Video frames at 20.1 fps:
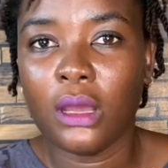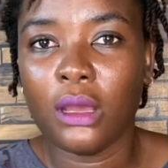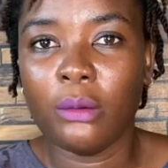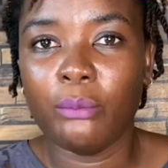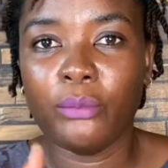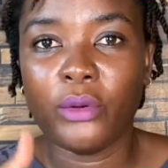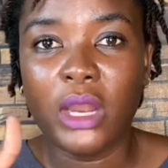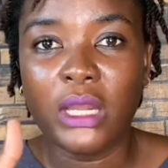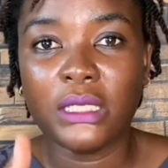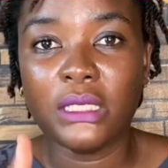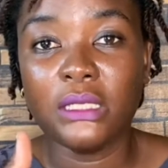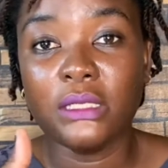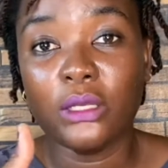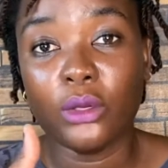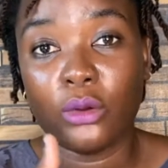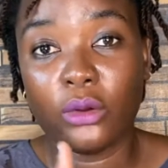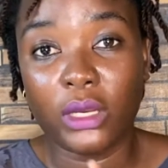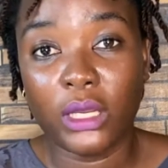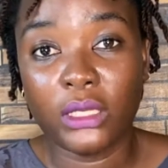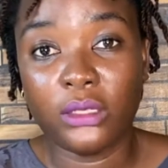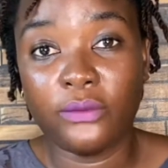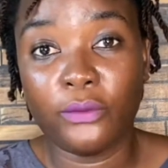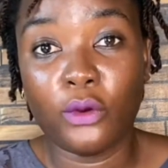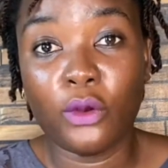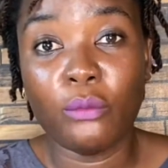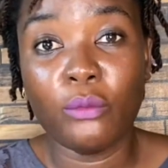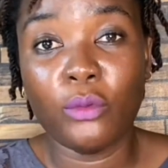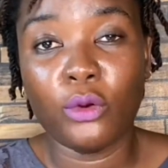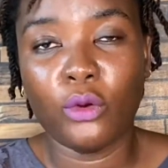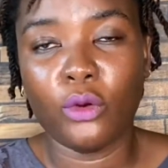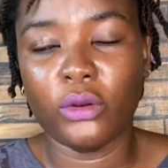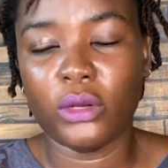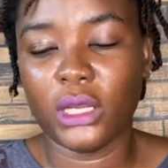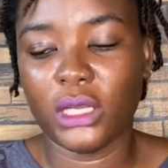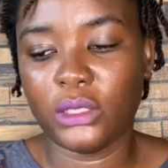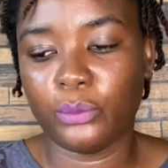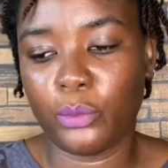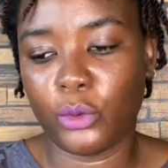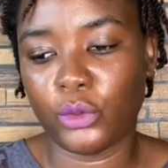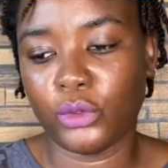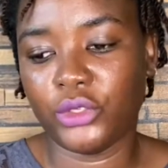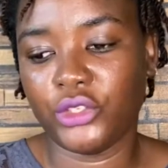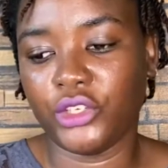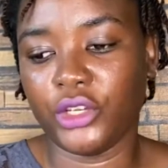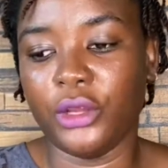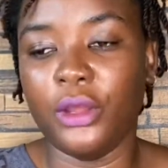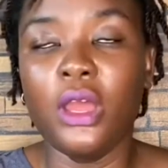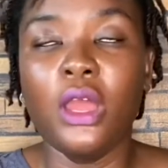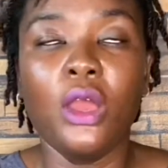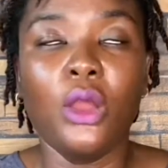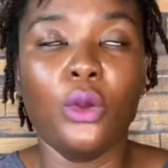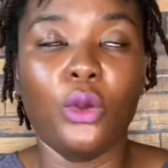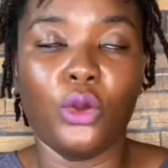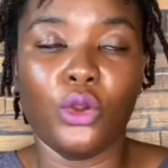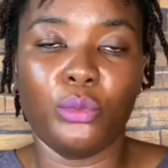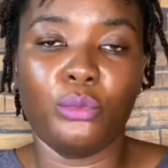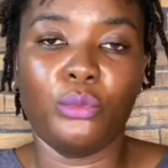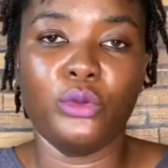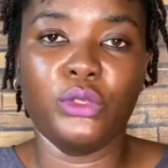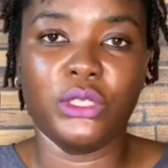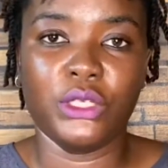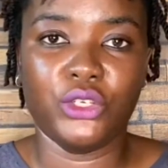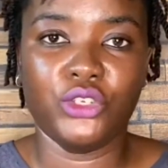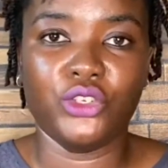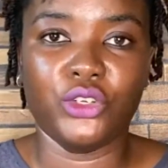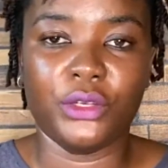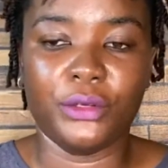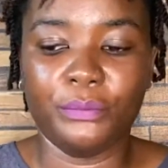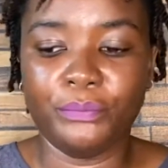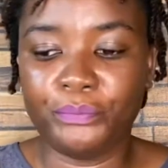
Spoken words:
practice the correct form or correct posture or position.